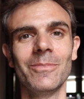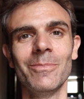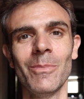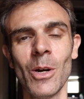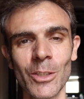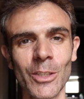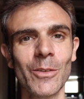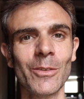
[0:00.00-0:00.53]

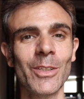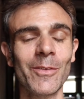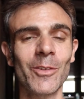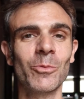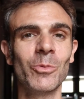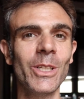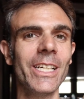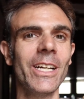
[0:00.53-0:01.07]
most of us have
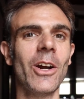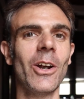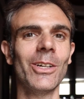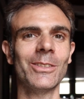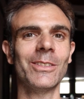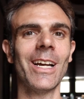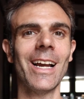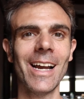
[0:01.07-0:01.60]
a really
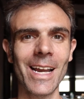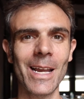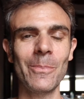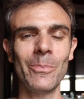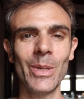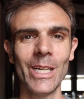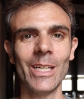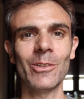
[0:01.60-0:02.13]
hard
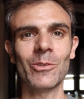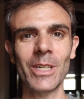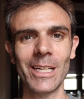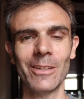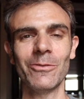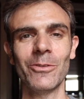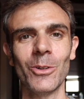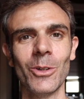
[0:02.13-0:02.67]
time being
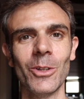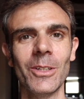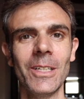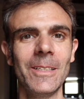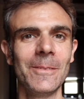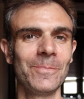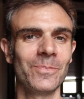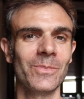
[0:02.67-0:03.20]
grateful
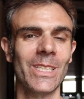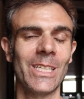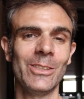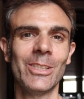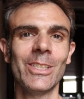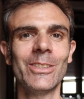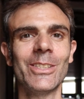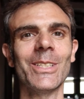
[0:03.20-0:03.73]

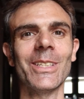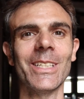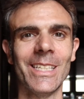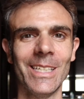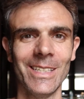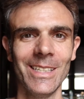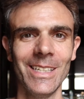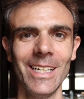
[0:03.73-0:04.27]

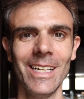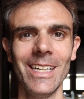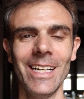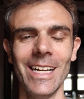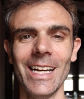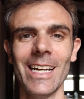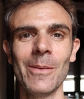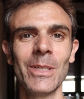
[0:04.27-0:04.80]
consistently.
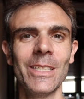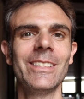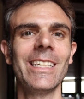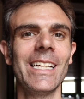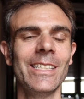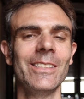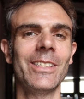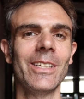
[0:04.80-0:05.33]
And I'm going to
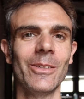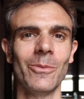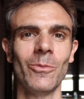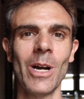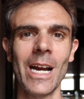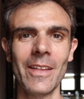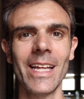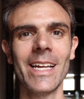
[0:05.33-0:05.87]
dig into
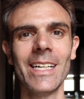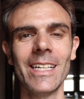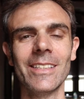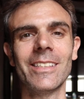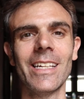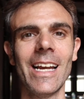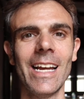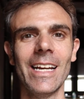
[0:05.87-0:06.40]
why that
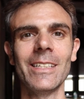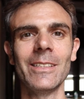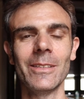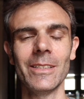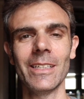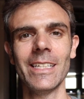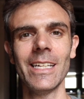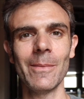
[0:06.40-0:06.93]
is and,
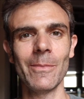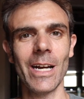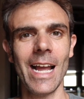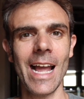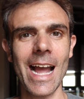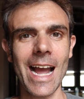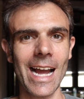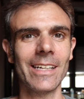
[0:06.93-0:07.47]
again, a
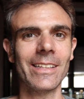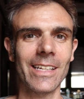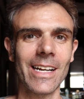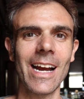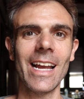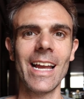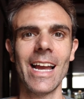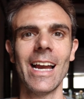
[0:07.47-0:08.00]
hack that
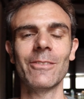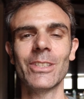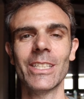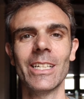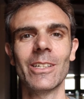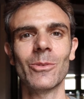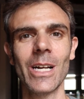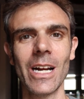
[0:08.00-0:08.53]
I have to
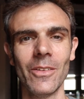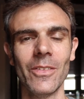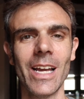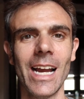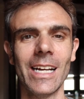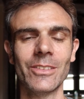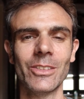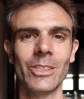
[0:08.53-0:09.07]
get around
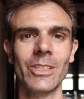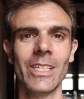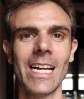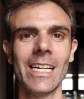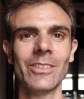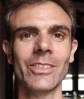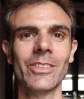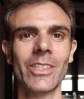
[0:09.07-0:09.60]
that so you can
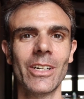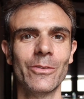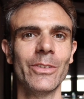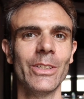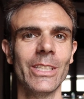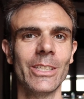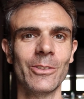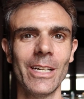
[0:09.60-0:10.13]
actually start
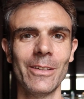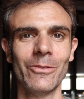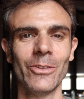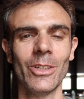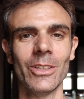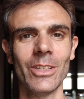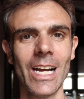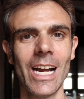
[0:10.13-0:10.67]
feeling
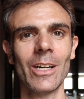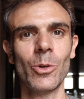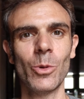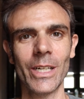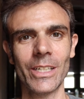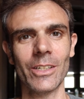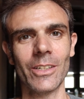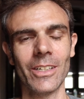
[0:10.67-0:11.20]
grateful a lot
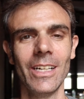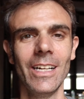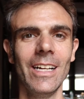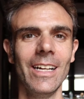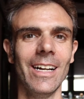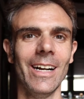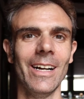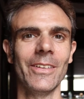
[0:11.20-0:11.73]
quicker
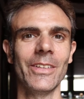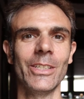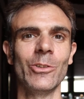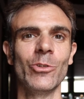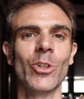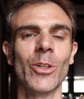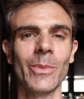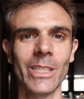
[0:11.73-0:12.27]
uh, than
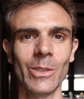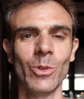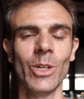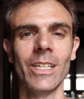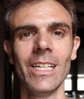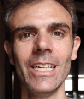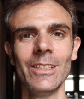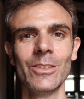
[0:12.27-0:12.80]
you normally
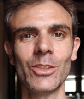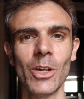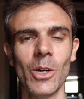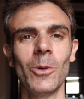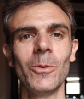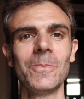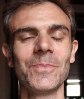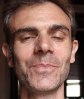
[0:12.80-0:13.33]
would.
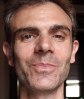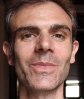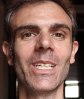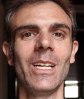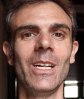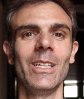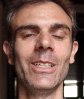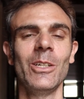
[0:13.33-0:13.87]
So,
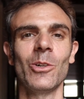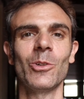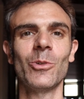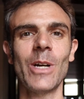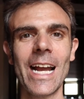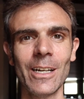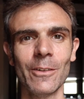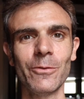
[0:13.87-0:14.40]
you know,
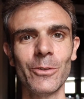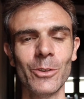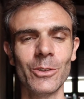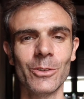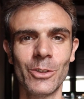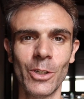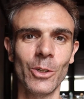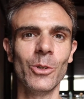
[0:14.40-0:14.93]

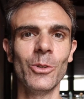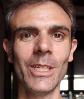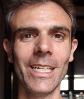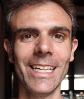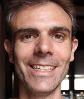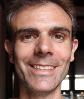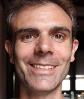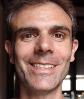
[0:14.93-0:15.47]
gratitude
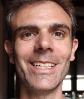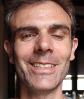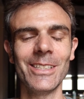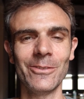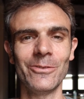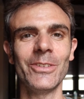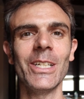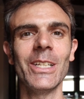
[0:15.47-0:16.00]
is
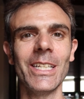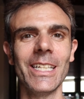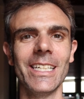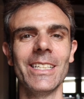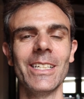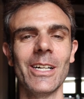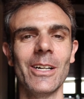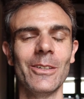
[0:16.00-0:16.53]
the
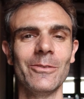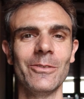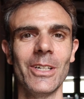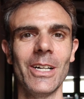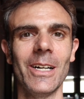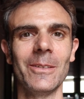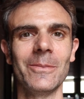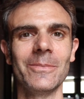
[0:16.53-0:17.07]
feeling of
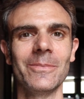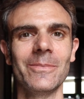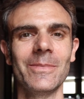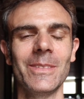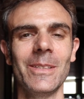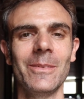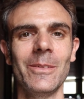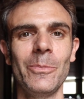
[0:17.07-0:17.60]
um,
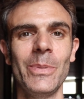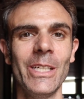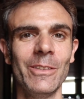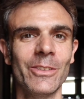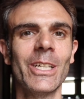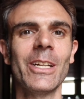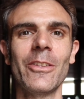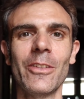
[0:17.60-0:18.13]
being
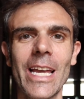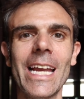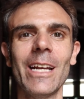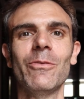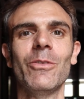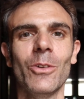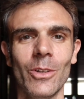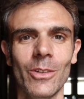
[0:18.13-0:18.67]
very
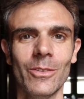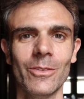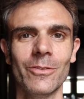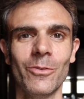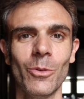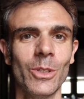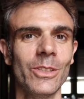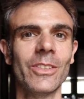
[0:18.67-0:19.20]
thankful
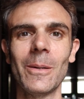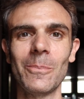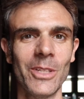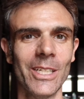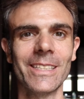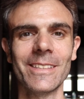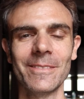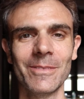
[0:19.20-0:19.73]
for
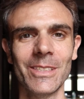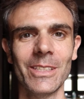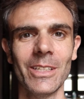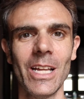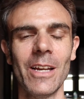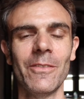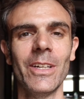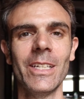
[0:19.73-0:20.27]
something your
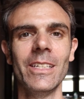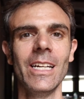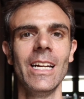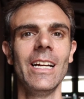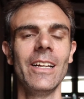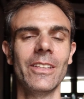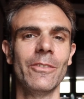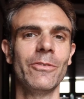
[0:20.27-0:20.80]
life. And
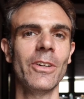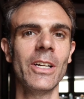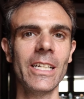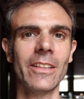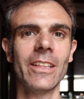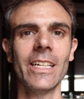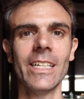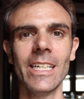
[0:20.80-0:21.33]
the
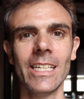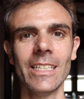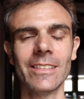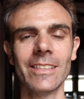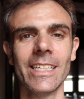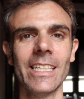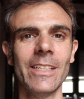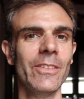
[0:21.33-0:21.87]
funny thing
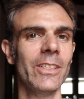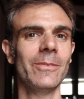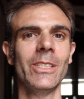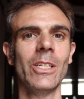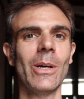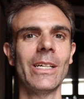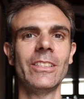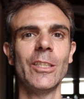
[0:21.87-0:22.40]
is, like even,
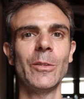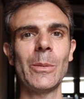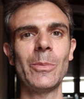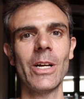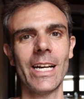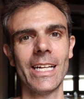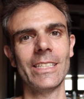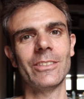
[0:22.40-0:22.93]
you know, I teach
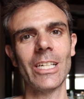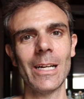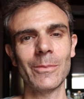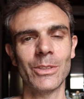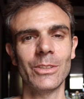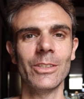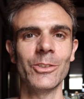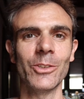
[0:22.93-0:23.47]
people how to get
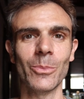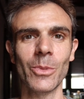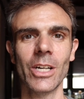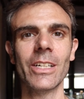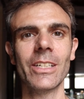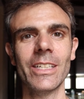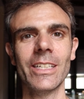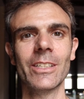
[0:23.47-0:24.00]
jobs in digital
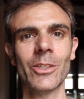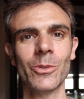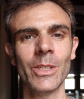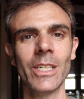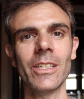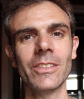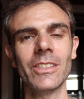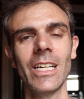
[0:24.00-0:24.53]
marketing and
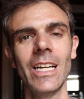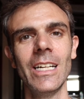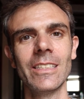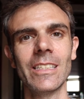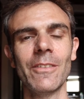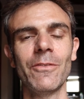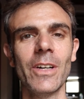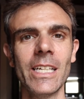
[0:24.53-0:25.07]
careers
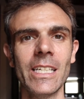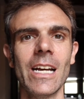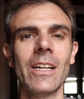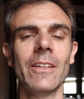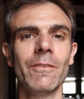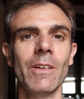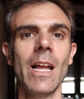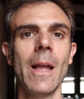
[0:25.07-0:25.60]
that find out
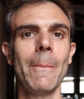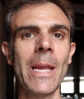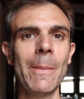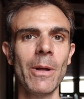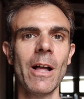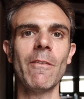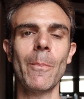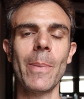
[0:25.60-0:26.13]
if
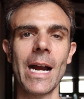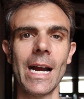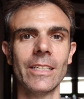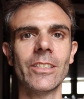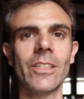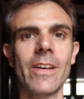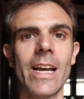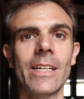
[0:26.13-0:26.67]
people have a
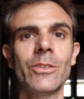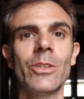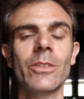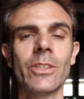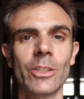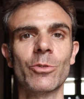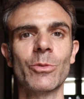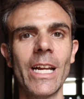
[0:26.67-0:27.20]
positive attitude
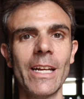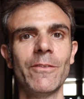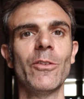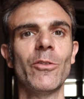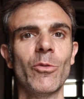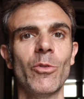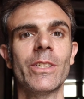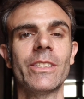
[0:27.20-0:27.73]
and they're
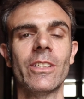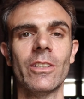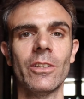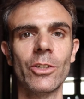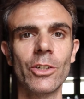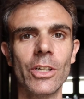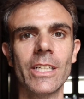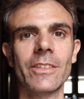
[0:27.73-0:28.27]
grateful for what they're
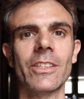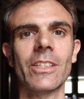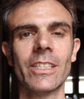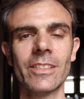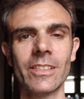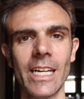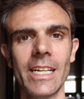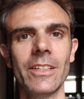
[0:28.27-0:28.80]
learning, they're
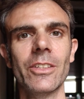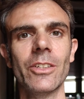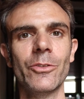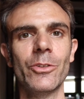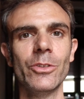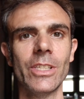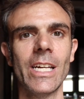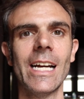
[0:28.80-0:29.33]
excited, they're
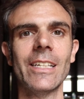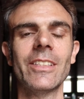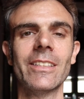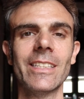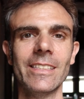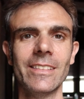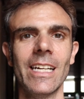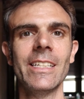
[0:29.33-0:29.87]

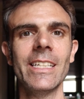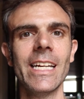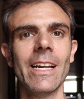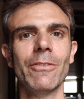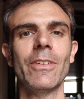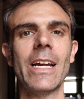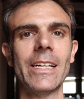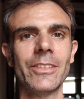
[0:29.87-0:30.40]
enthusiastic, they tend to
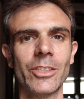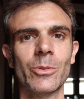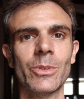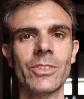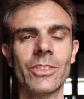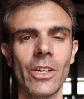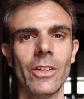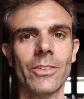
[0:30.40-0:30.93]
get faster
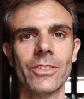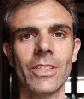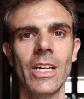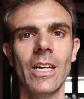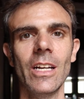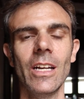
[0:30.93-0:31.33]
results